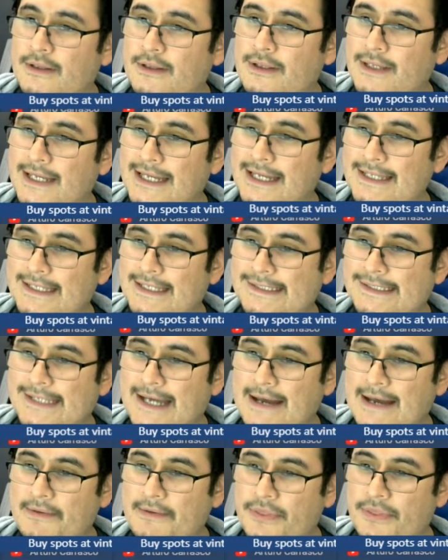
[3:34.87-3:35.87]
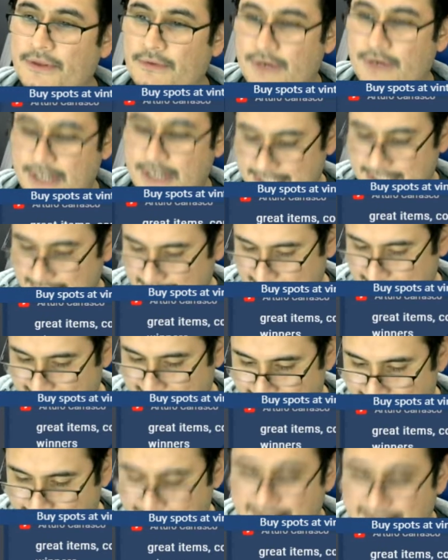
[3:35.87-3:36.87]
And the top three
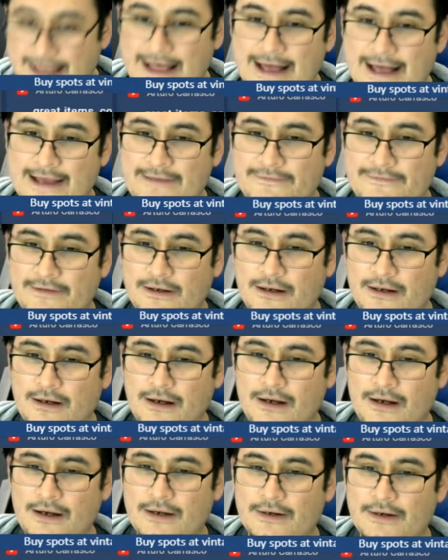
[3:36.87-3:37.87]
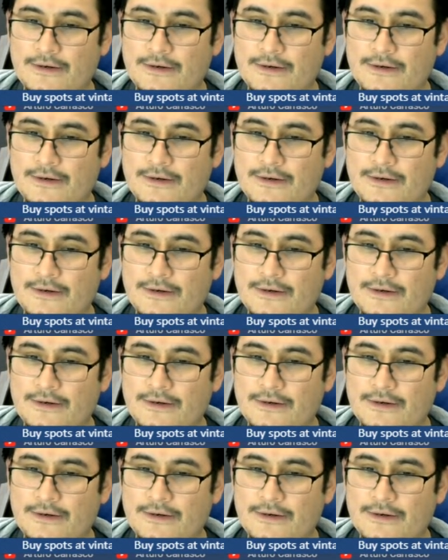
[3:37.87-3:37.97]
at five are,